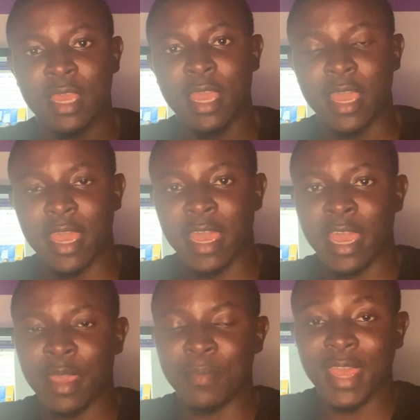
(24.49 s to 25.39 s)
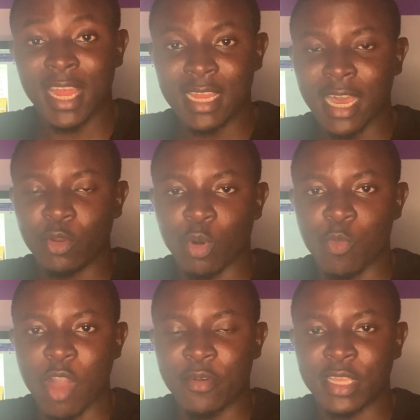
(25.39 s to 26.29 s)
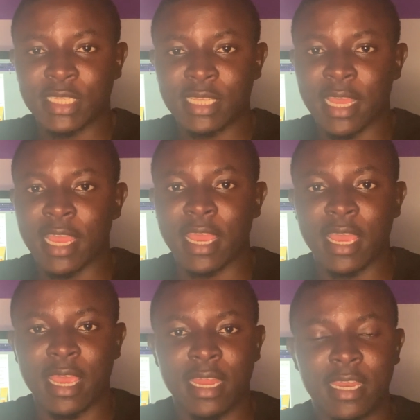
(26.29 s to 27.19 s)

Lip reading: Earlier, no more arrested a